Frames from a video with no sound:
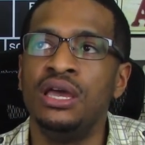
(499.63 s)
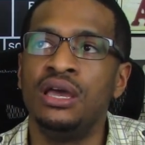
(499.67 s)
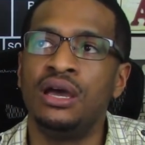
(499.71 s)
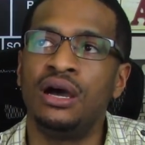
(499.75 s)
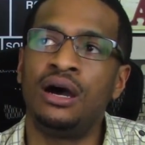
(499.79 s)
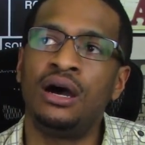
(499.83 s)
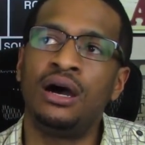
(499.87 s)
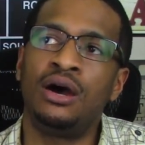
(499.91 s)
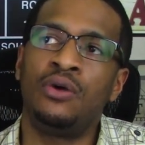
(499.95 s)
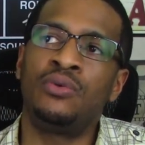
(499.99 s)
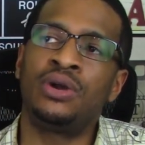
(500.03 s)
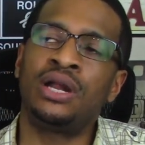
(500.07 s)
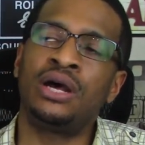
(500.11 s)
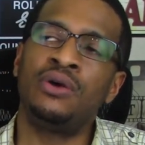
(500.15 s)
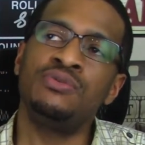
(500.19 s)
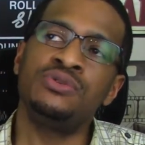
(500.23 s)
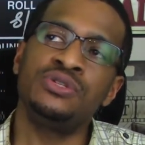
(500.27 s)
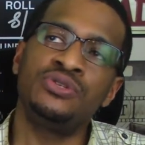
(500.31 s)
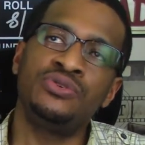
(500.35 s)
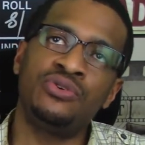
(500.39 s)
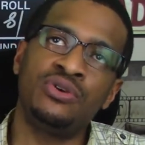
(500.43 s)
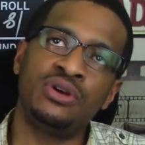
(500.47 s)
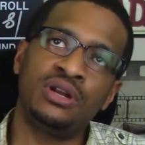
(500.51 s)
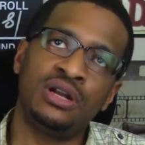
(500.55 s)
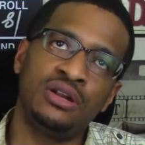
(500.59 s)
Uh, when I was
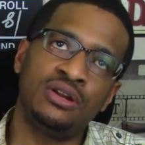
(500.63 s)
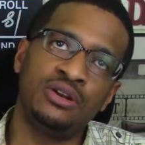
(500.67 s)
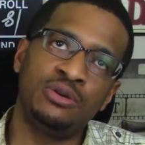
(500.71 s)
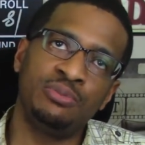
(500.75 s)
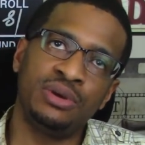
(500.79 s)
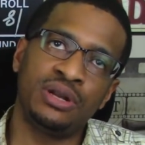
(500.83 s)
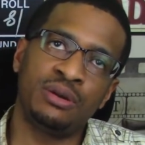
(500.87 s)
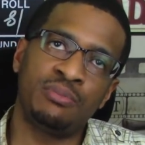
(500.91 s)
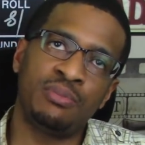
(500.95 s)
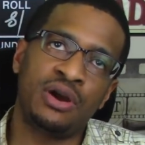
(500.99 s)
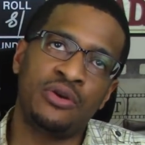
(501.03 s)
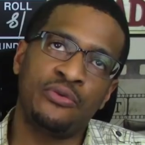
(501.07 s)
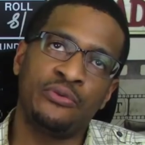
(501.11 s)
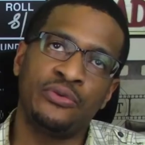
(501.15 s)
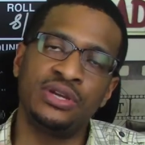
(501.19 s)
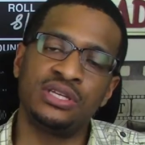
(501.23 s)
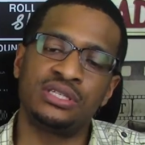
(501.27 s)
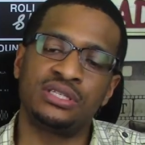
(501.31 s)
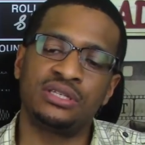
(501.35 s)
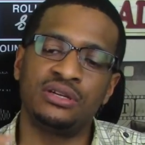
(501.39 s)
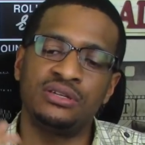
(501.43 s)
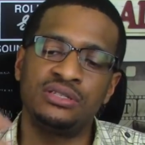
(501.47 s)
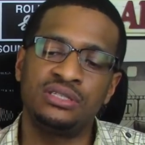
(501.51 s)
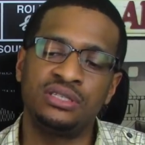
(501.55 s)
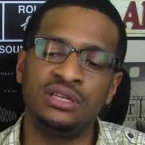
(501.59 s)
doing a little bit of my
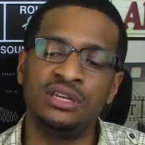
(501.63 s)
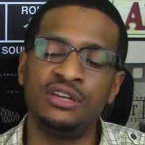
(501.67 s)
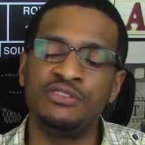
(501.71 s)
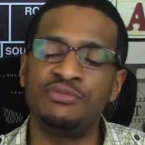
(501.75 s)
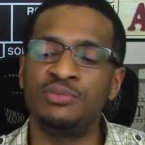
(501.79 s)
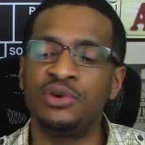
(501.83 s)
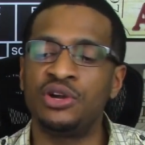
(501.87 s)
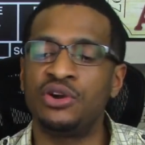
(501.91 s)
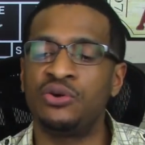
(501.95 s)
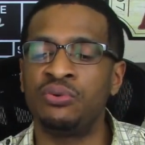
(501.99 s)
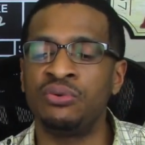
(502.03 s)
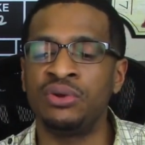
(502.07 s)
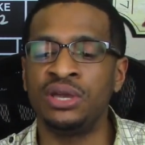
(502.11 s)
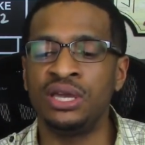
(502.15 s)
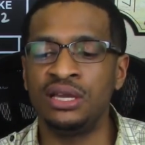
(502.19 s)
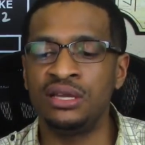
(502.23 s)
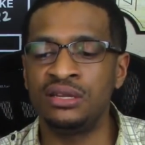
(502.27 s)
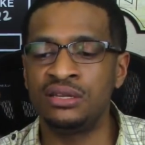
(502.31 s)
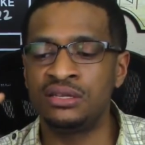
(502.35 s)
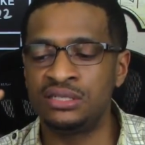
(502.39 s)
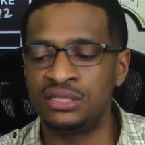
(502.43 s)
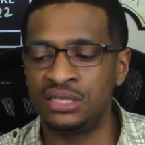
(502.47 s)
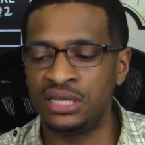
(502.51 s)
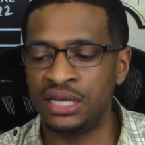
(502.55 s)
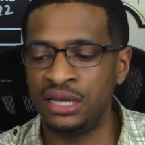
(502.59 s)
research, Stephen
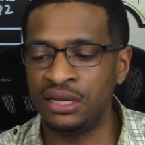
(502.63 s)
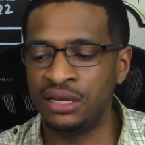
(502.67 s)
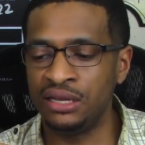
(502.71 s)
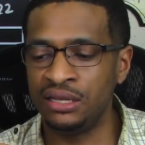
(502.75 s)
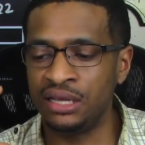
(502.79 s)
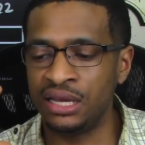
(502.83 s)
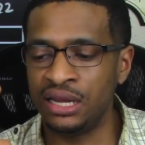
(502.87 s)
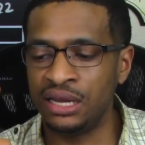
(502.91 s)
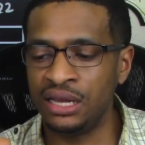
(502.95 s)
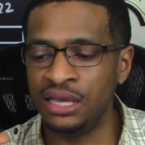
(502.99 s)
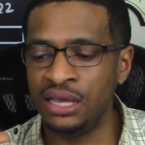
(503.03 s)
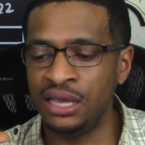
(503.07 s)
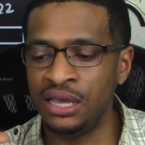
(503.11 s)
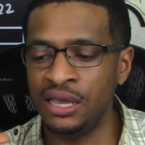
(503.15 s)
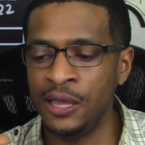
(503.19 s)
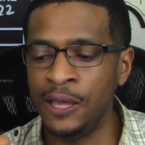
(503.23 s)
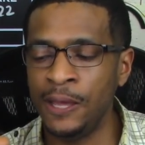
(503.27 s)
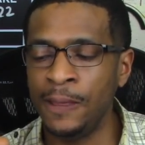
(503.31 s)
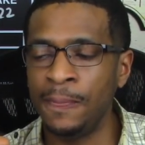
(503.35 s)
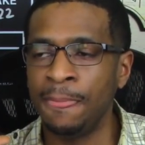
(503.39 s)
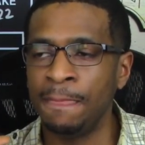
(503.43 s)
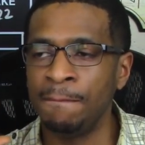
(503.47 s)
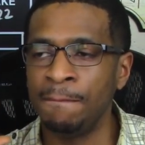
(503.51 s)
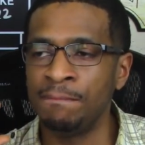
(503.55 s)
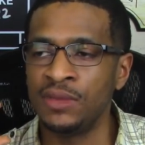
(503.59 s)
McQueen stated that he